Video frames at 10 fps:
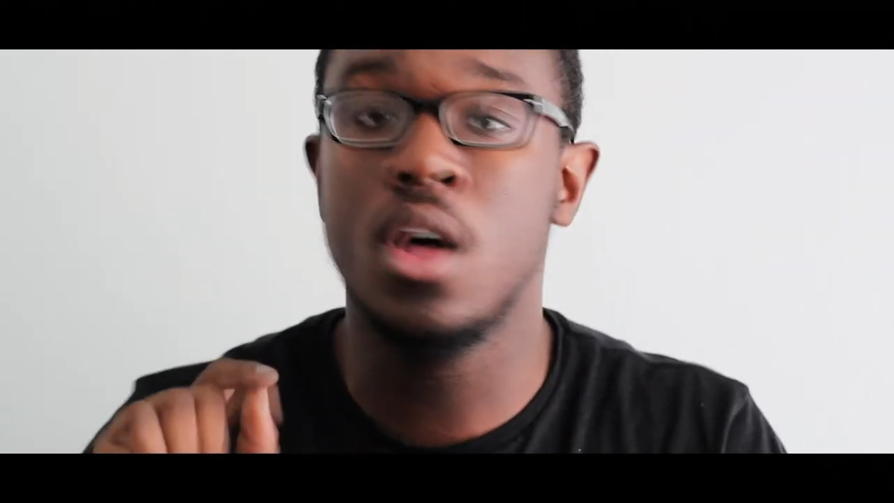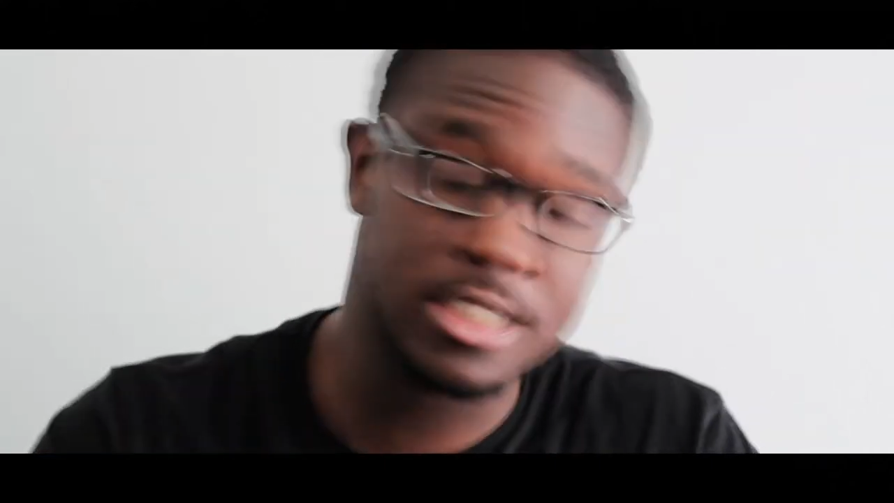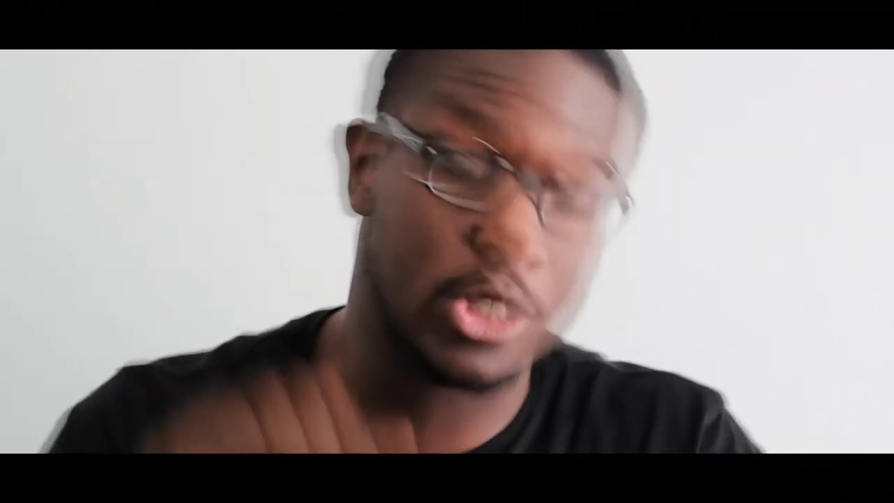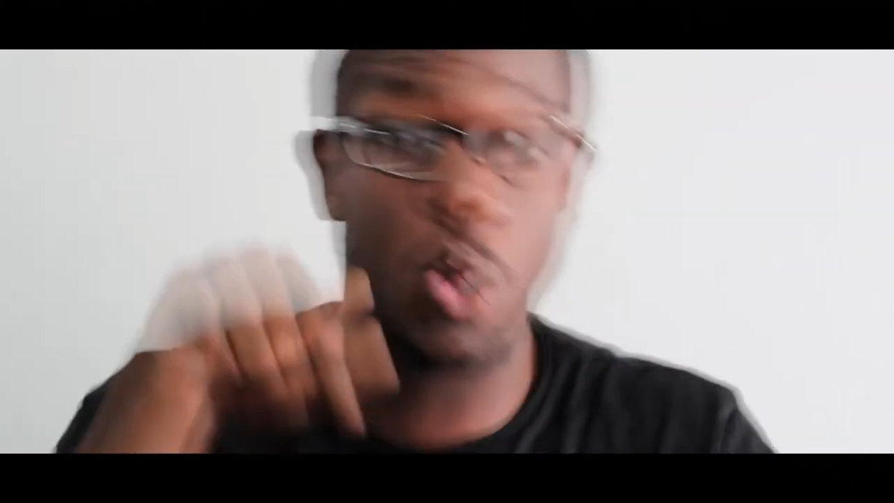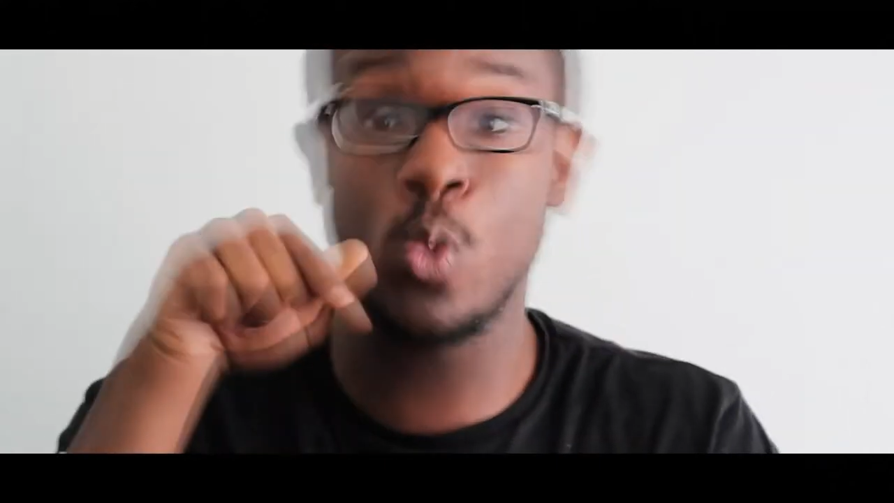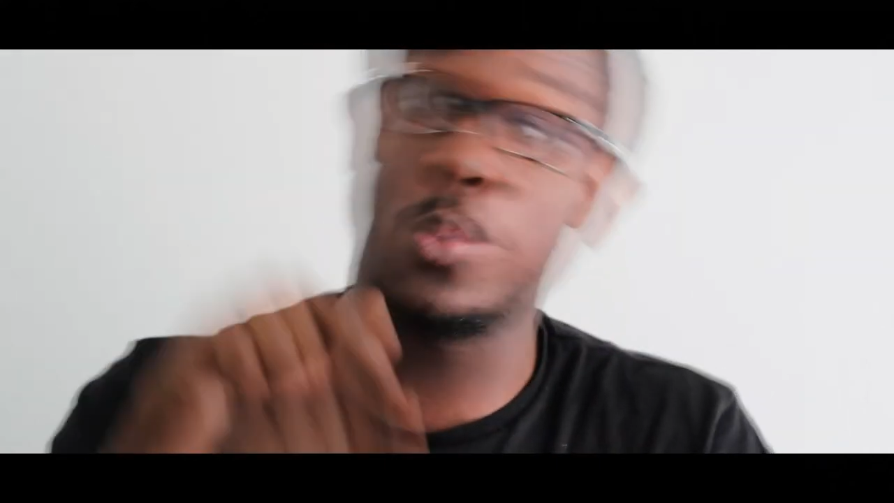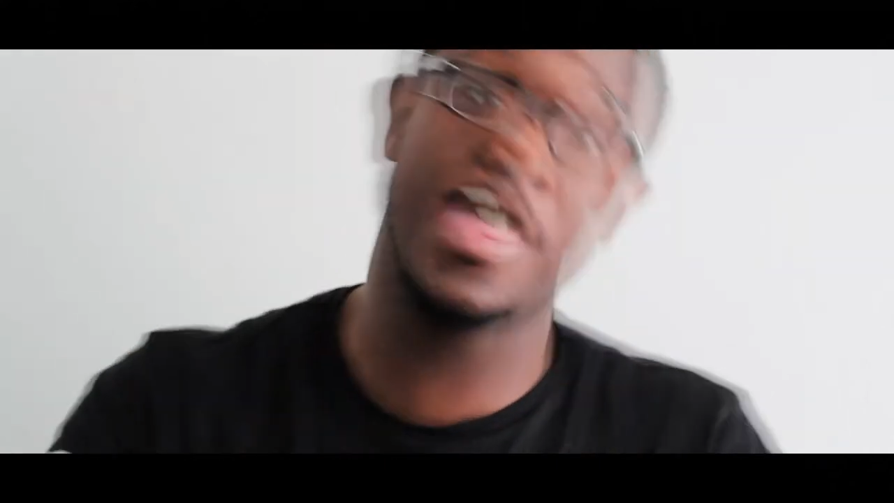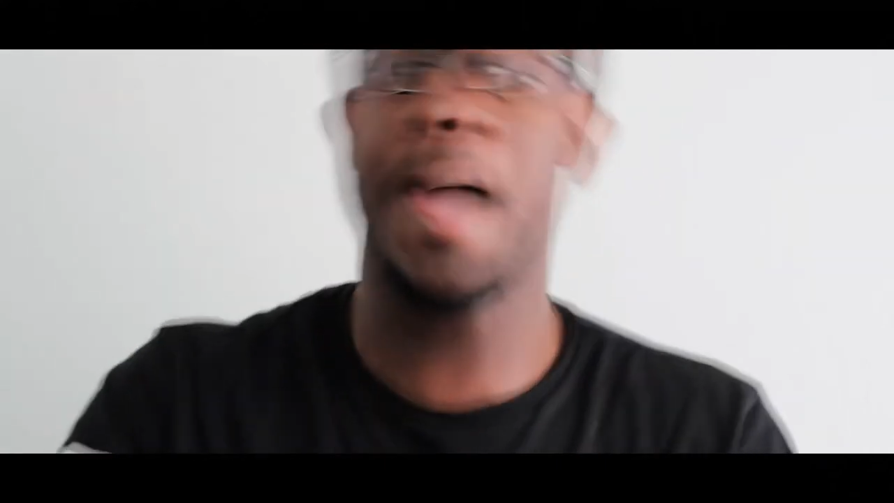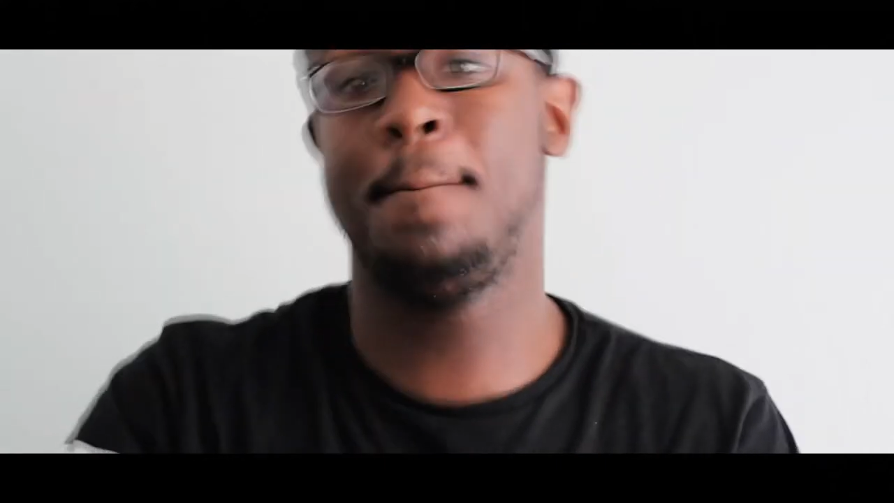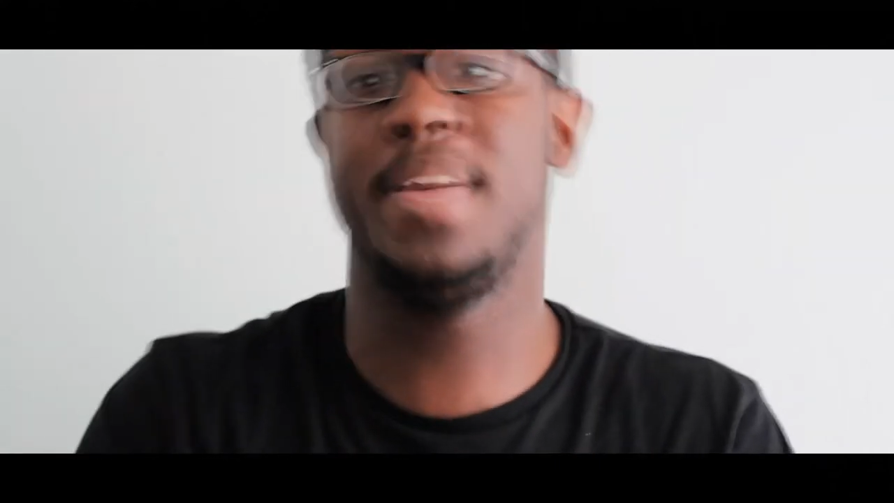So,
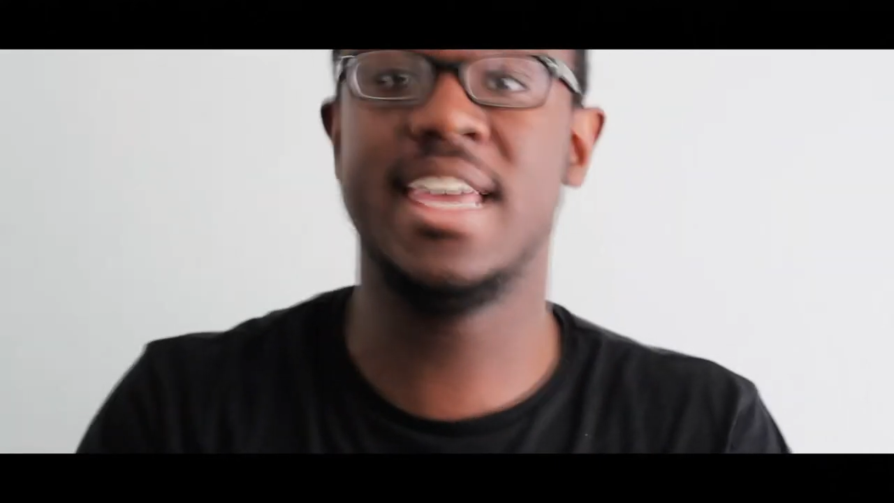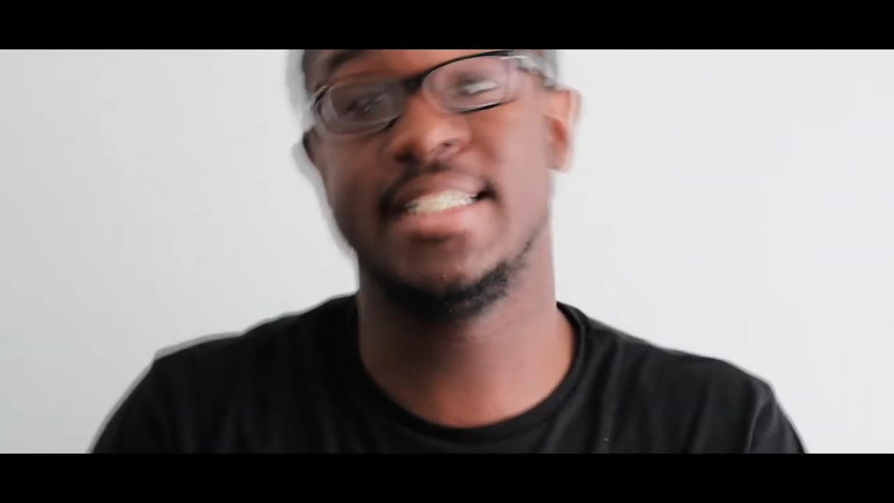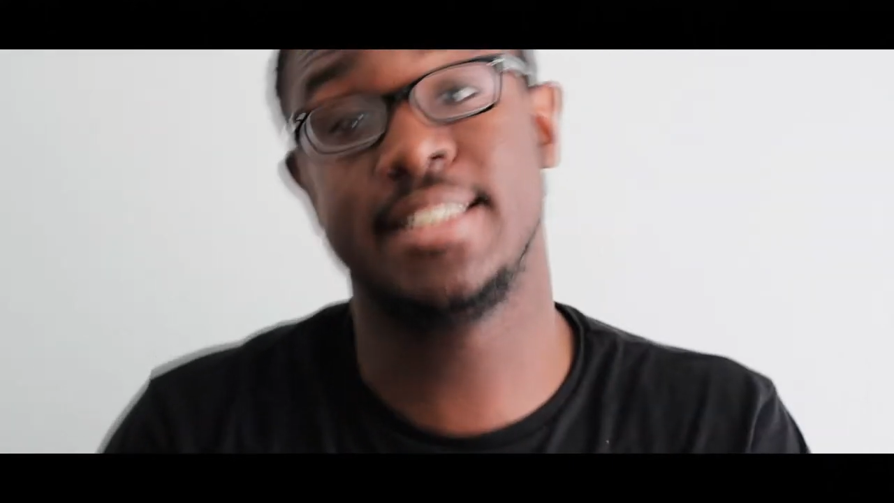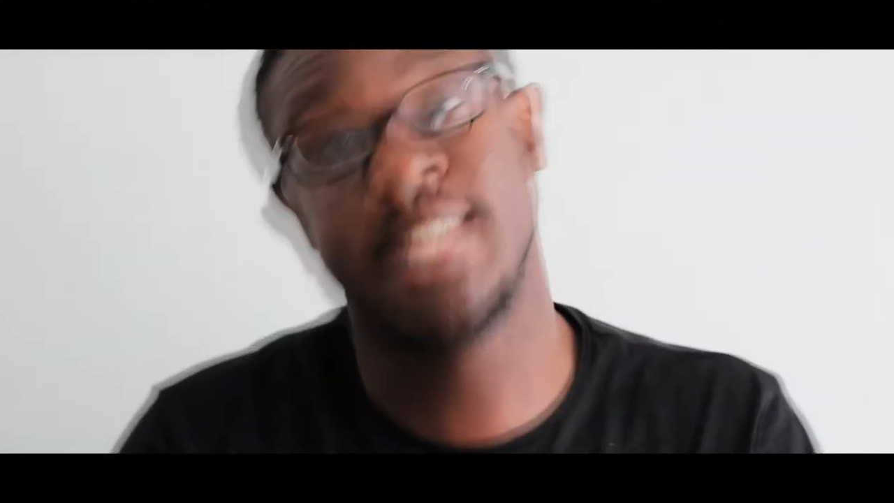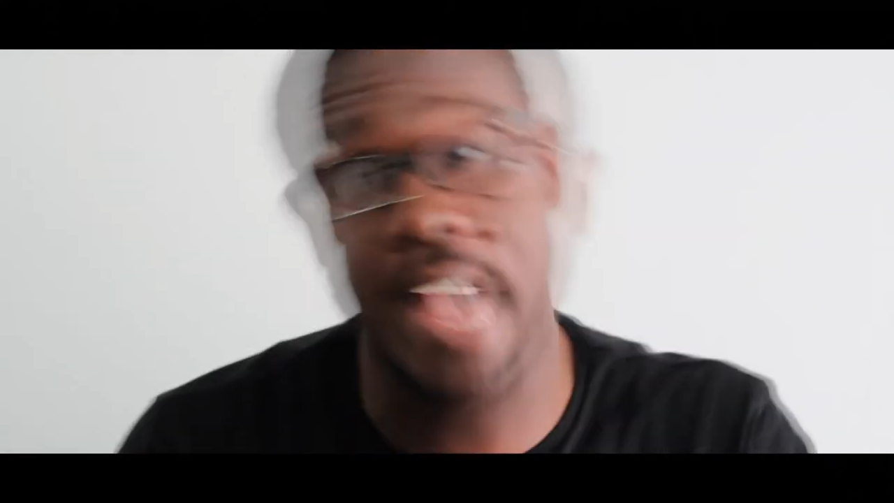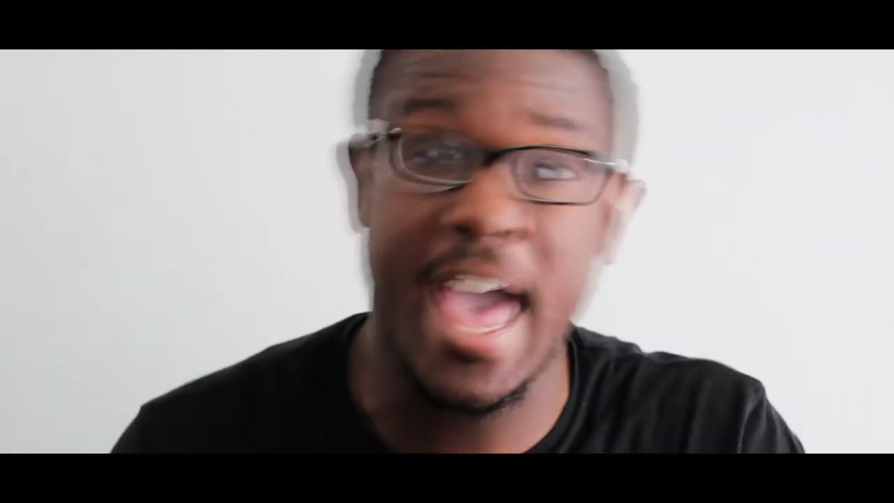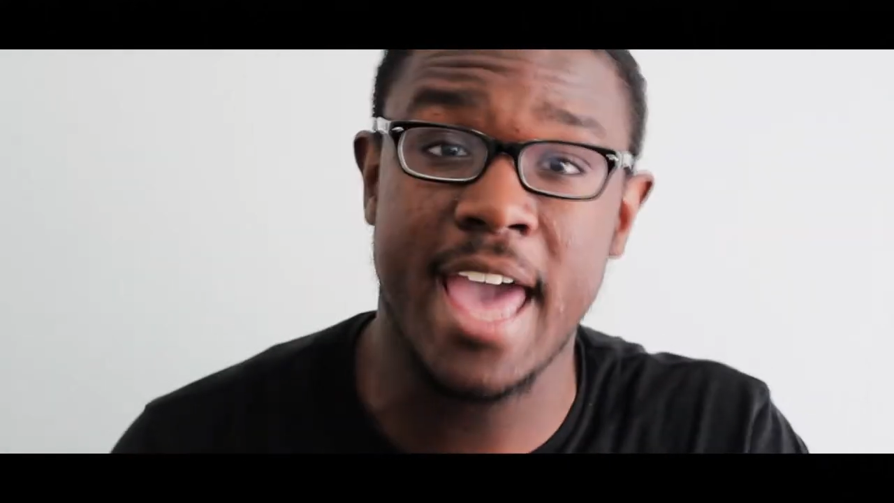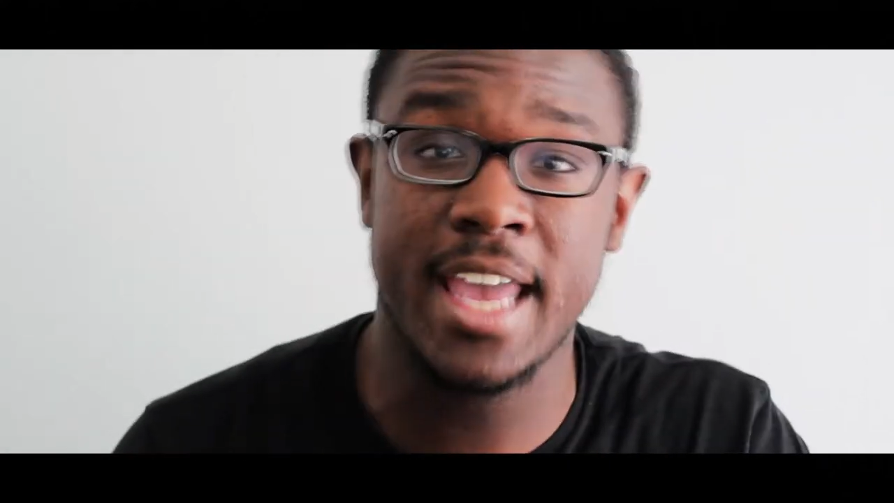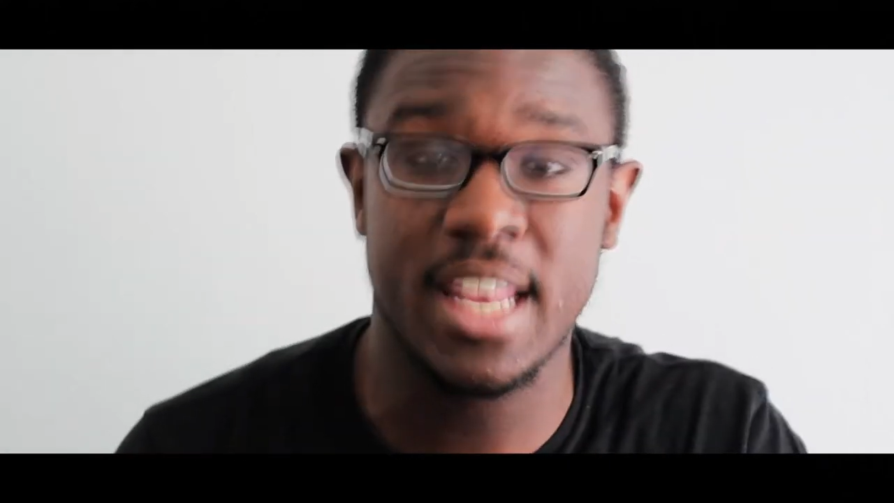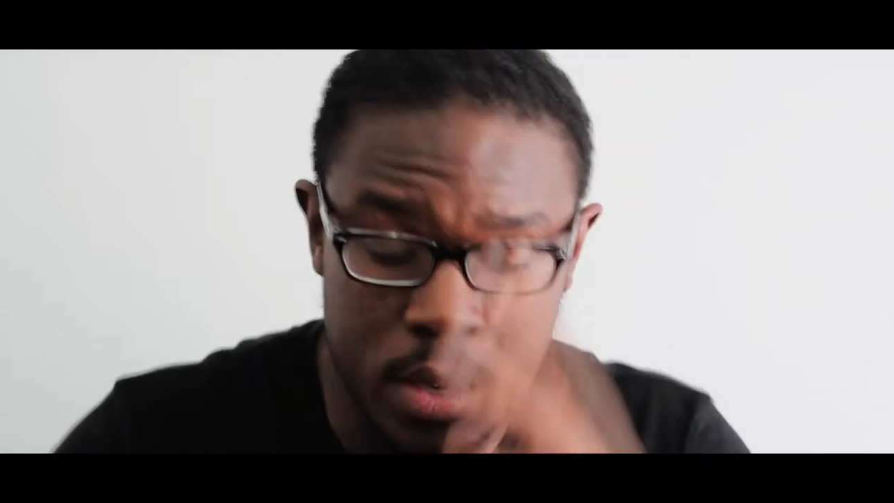that being said,